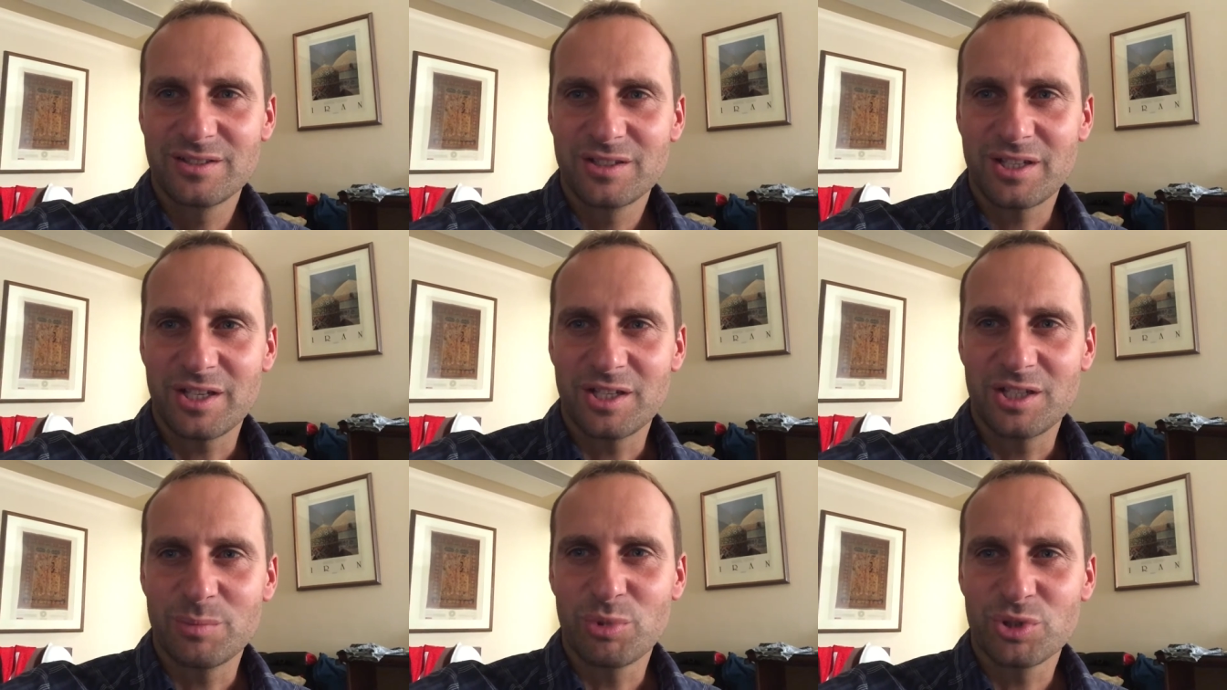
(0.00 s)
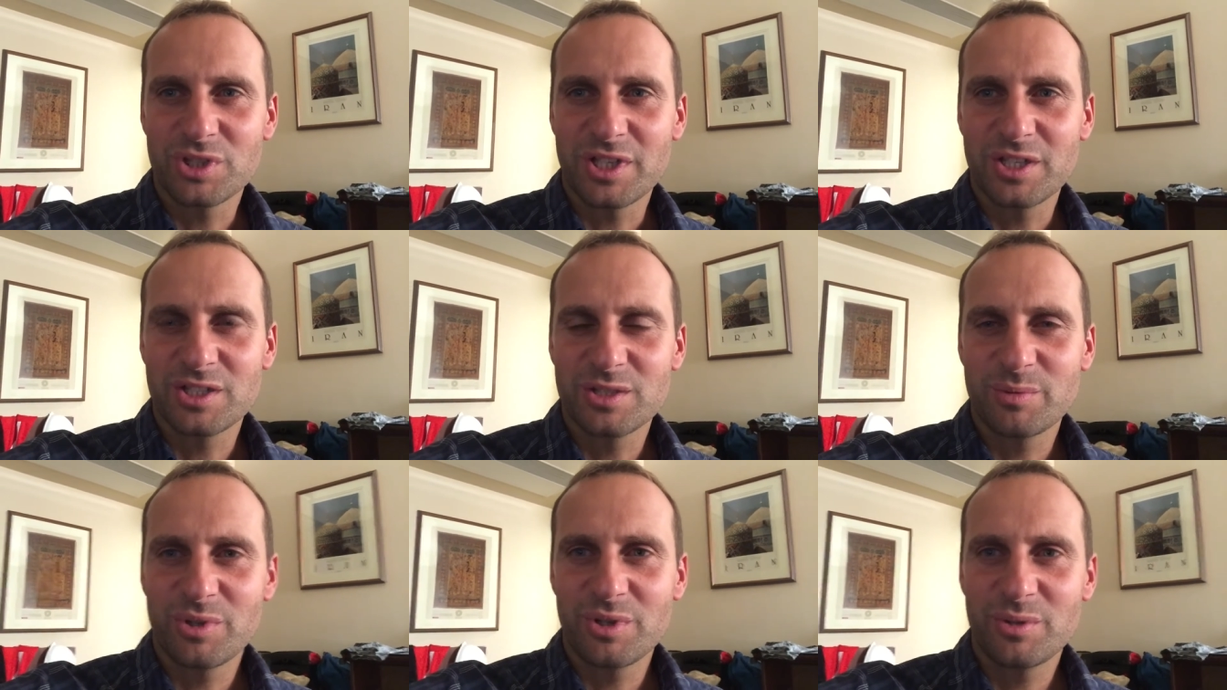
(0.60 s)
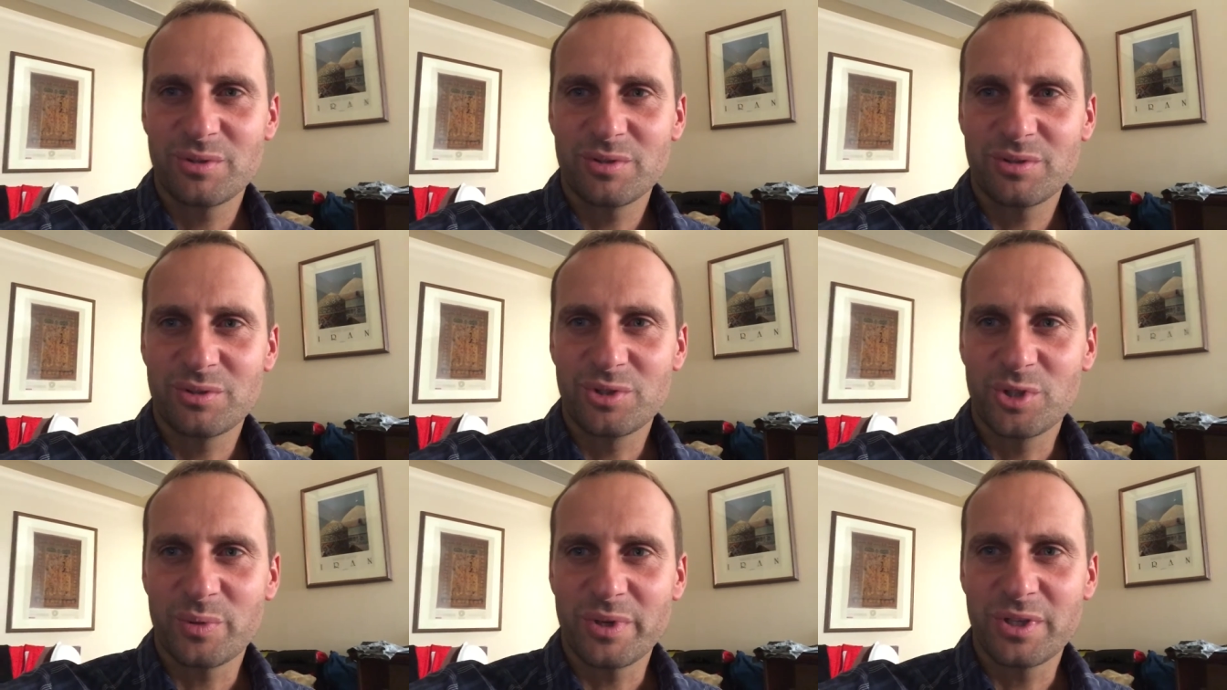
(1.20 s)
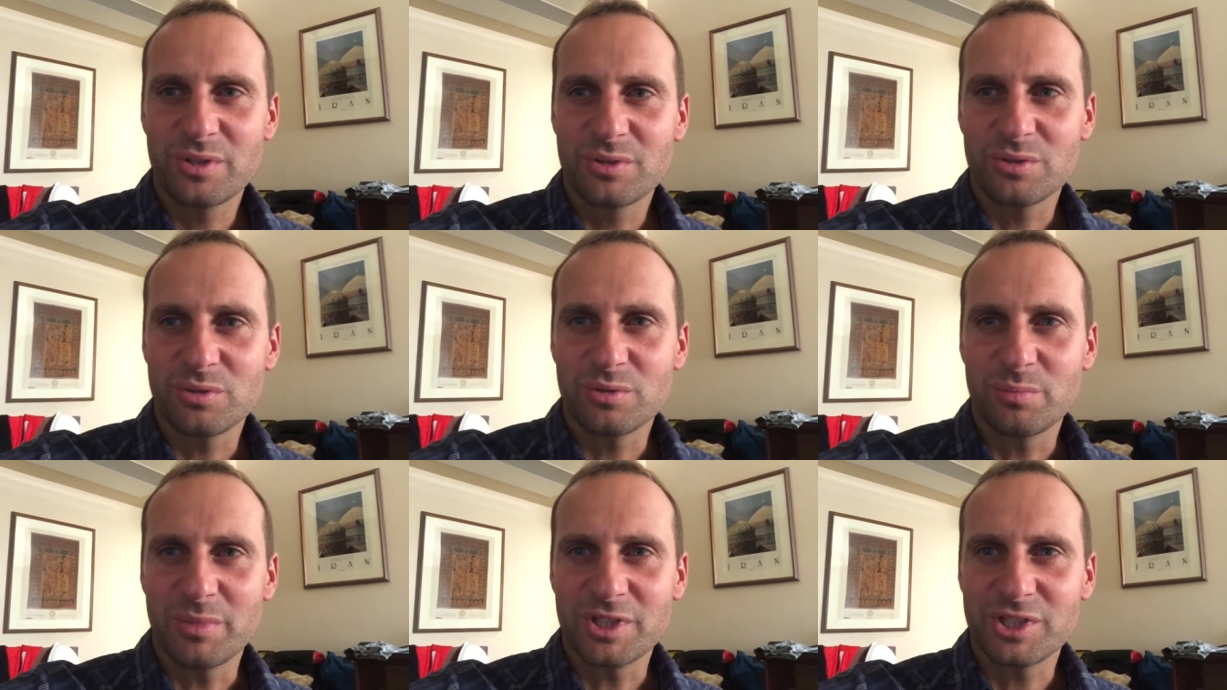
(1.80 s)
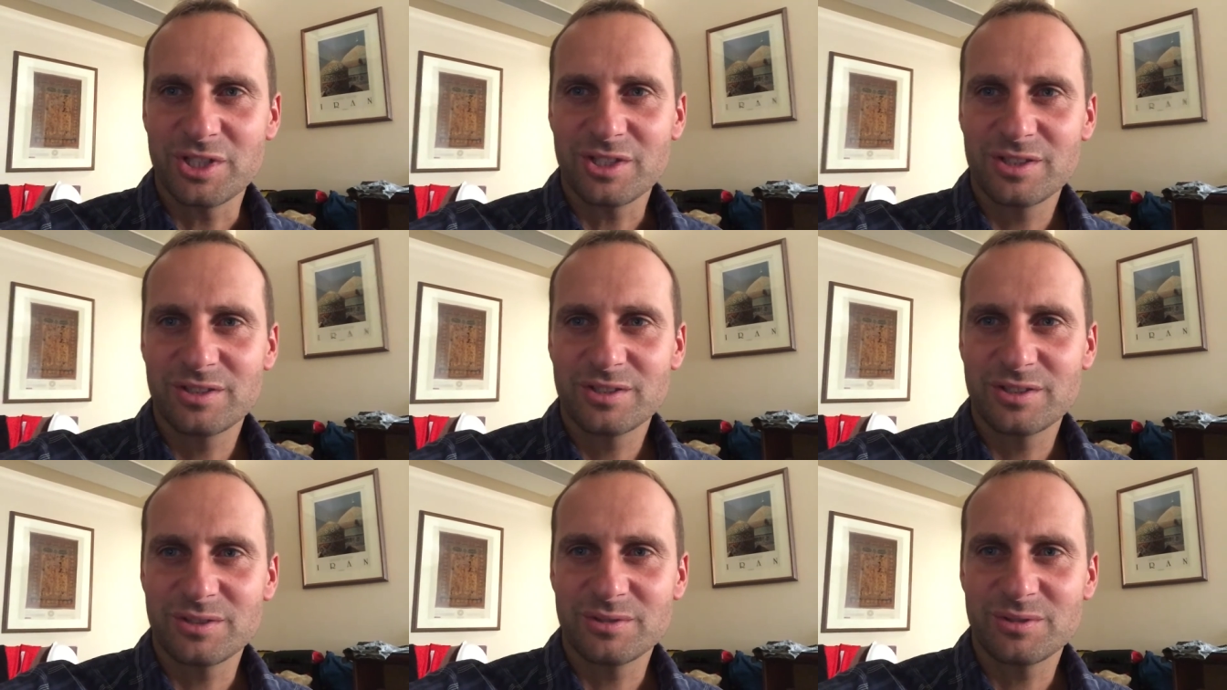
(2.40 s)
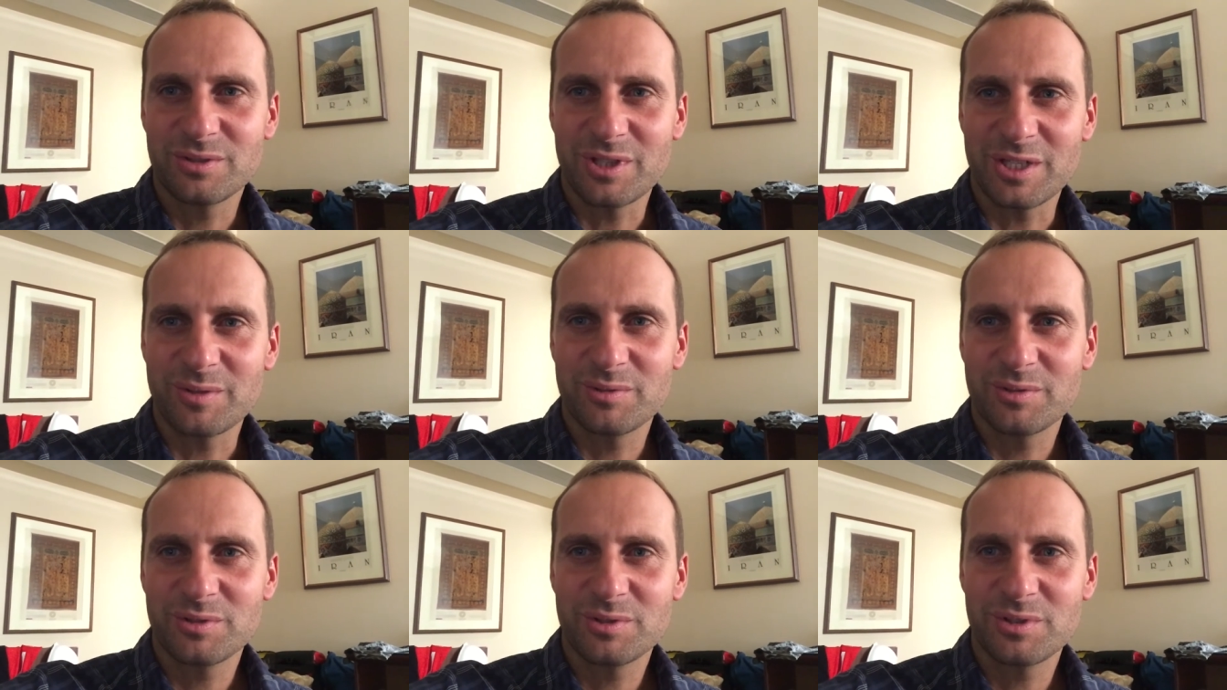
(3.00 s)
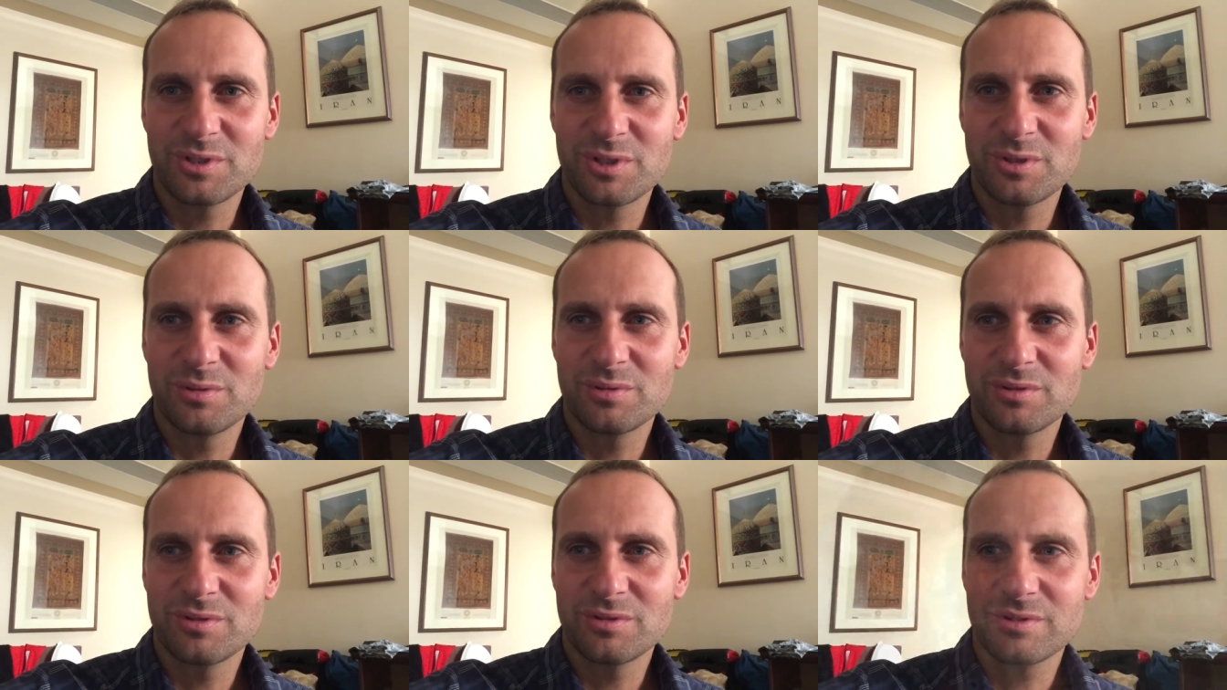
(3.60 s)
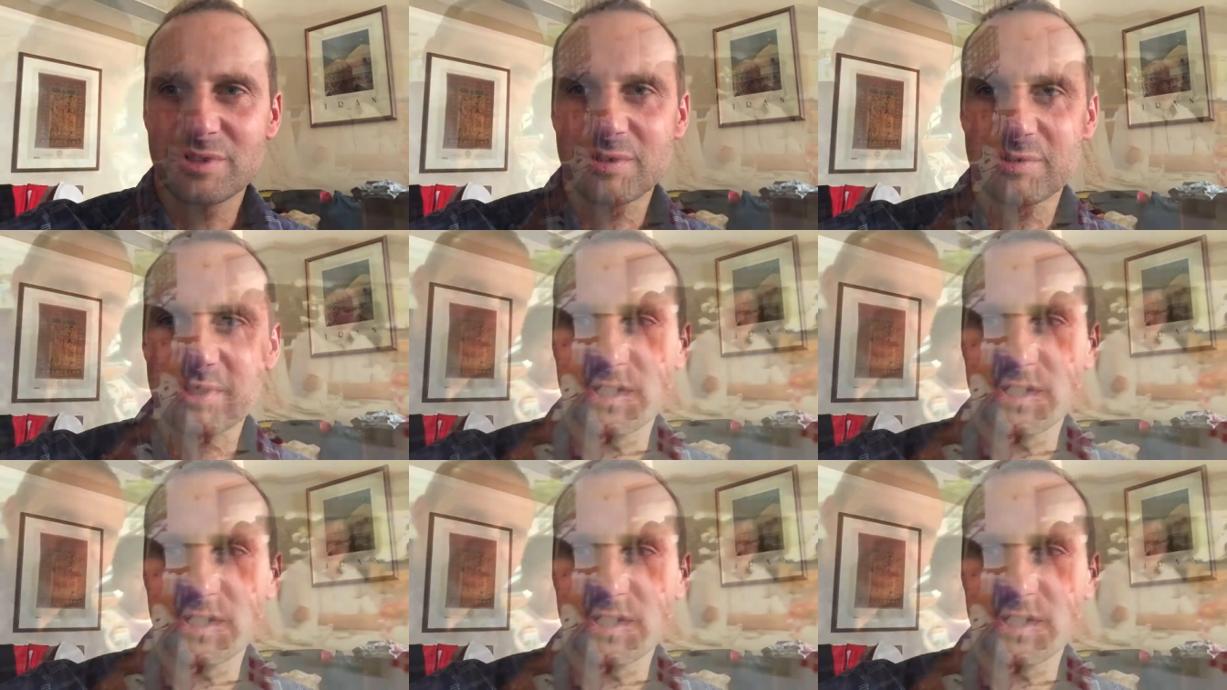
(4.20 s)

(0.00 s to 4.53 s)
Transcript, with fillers: get in the bus again tomorrow, all the way to Mashhad. So, okay, see you Thursday.